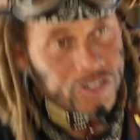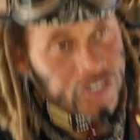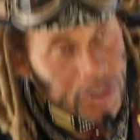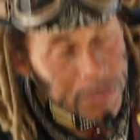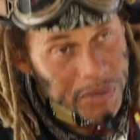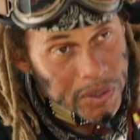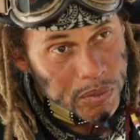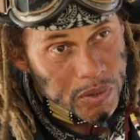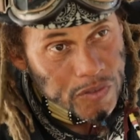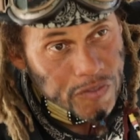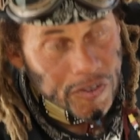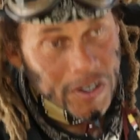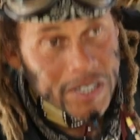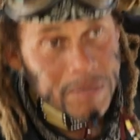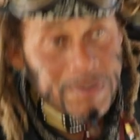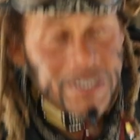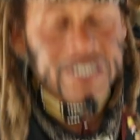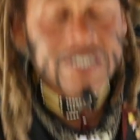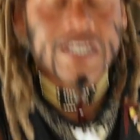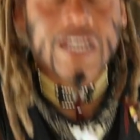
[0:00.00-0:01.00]
Egyptian, it was
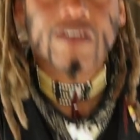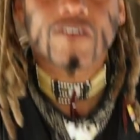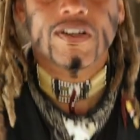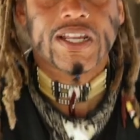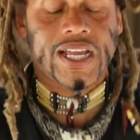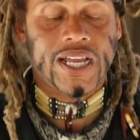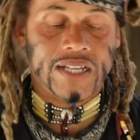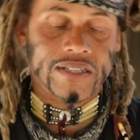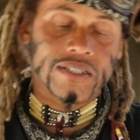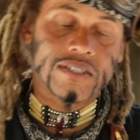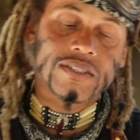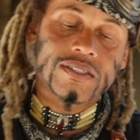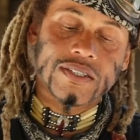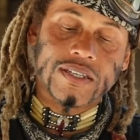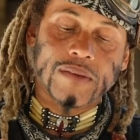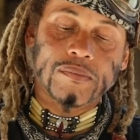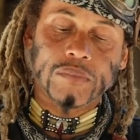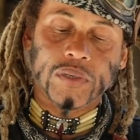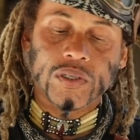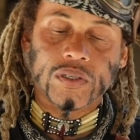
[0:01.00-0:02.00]
funny because I already had this
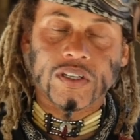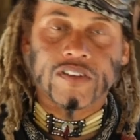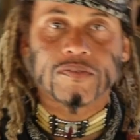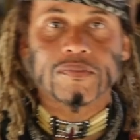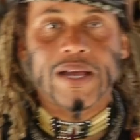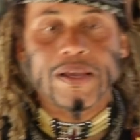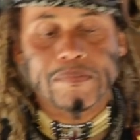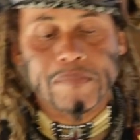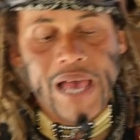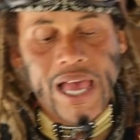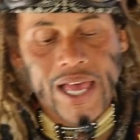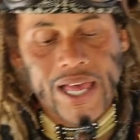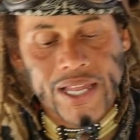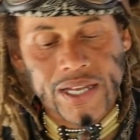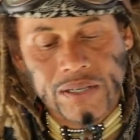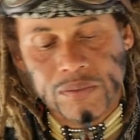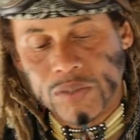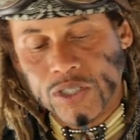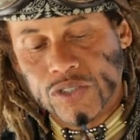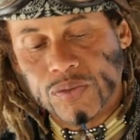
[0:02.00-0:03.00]
symbol of my
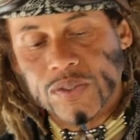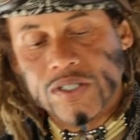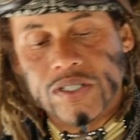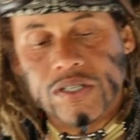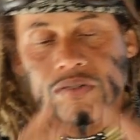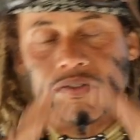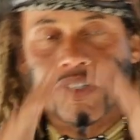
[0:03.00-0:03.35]
band, which was the